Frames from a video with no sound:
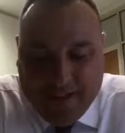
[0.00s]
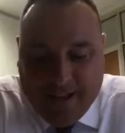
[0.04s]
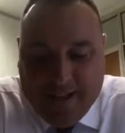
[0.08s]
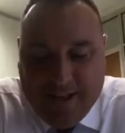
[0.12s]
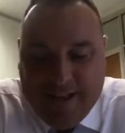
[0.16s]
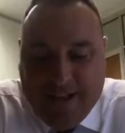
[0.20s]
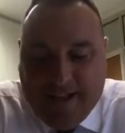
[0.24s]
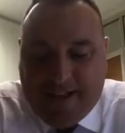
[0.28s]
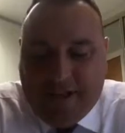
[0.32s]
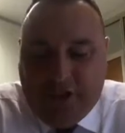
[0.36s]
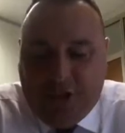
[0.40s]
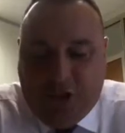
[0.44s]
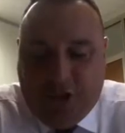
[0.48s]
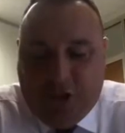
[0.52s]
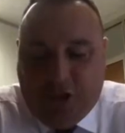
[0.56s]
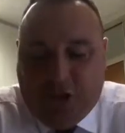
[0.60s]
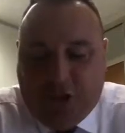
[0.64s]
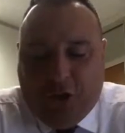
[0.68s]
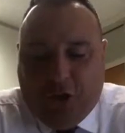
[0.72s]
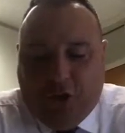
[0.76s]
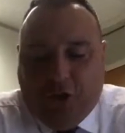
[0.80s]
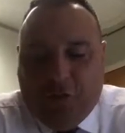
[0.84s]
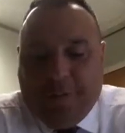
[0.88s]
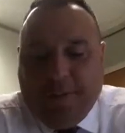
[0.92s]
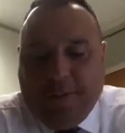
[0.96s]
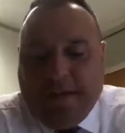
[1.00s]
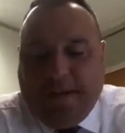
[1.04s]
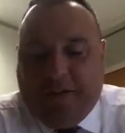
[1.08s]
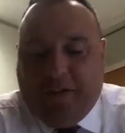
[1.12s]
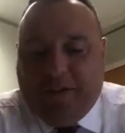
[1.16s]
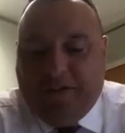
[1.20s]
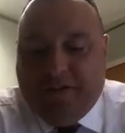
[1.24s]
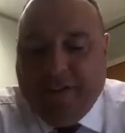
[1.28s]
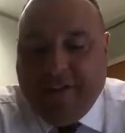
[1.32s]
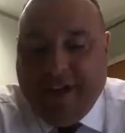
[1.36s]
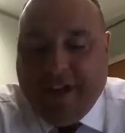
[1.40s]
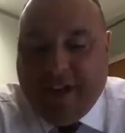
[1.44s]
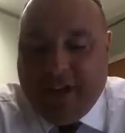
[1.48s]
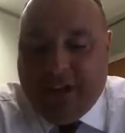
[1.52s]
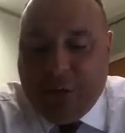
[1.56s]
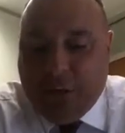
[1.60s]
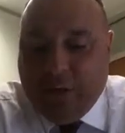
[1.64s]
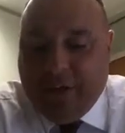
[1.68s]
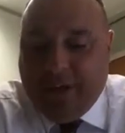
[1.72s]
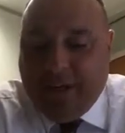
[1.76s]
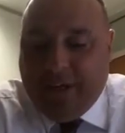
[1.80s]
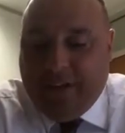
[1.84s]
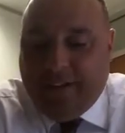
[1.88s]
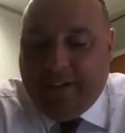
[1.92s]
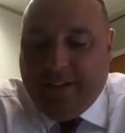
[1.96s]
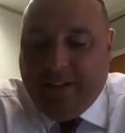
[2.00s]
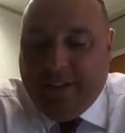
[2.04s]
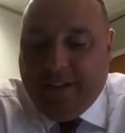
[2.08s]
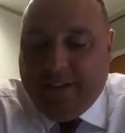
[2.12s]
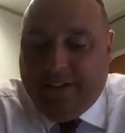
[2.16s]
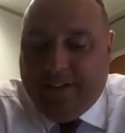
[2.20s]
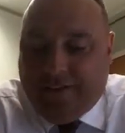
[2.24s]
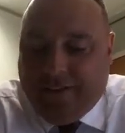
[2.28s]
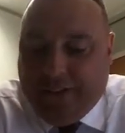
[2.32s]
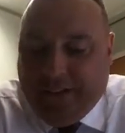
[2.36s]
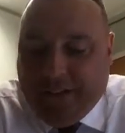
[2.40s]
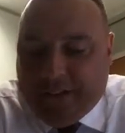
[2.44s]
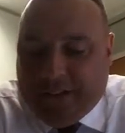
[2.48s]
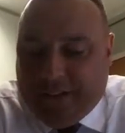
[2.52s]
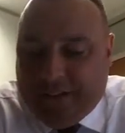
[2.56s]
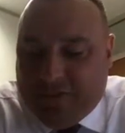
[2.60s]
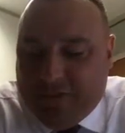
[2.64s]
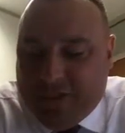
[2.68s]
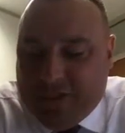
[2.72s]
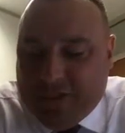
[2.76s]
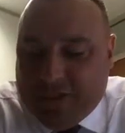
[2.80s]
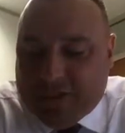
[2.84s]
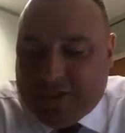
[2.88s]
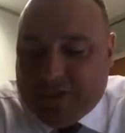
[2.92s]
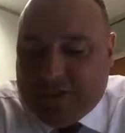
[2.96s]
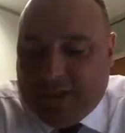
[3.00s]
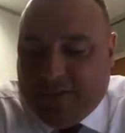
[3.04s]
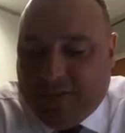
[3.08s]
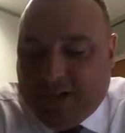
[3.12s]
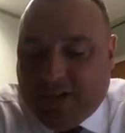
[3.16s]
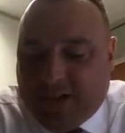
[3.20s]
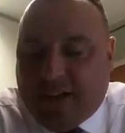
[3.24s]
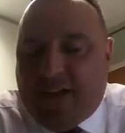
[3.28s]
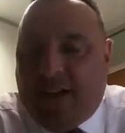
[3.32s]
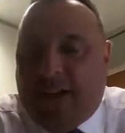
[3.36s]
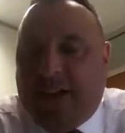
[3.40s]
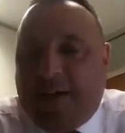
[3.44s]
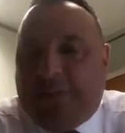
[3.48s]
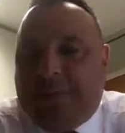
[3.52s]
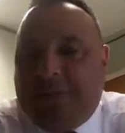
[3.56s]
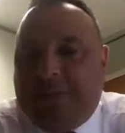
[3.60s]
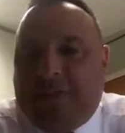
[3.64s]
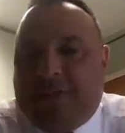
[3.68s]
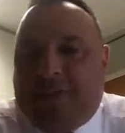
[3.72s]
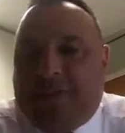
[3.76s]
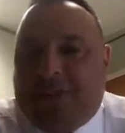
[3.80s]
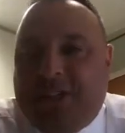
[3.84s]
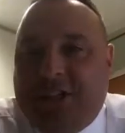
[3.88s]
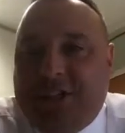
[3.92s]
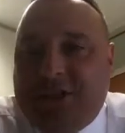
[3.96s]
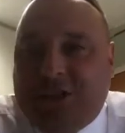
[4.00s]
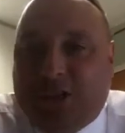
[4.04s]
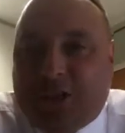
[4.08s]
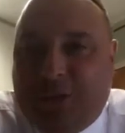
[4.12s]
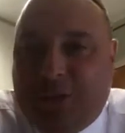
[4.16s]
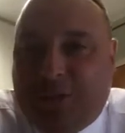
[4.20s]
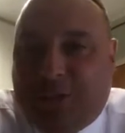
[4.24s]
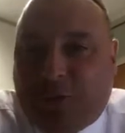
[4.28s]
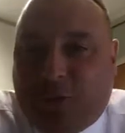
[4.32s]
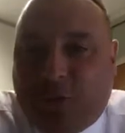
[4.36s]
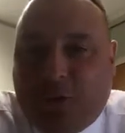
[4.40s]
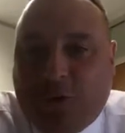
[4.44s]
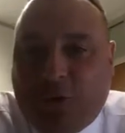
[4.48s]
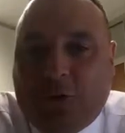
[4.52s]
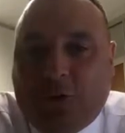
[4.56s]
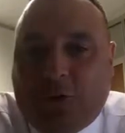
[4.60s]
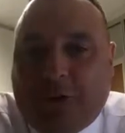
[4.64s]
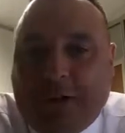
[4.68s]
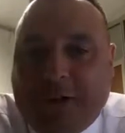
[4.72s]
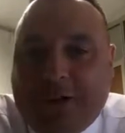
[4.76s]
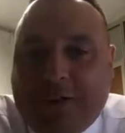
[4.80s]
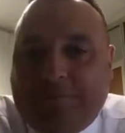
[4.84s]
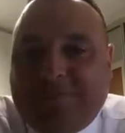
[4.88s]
How do you go about evaluating the effectiveness of a compensation program?